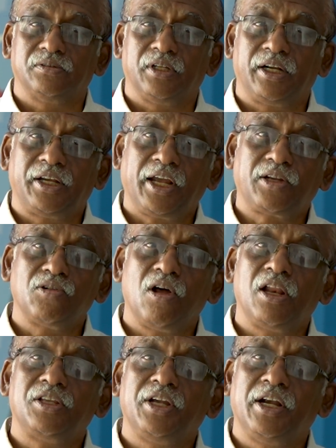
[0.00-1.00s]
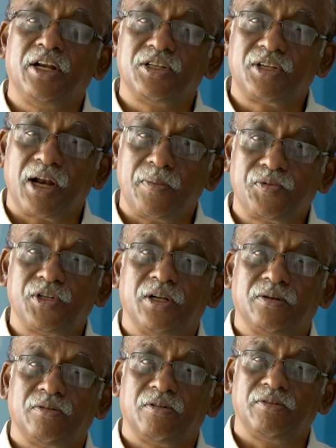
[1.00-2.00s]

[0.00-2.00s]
The technology disruption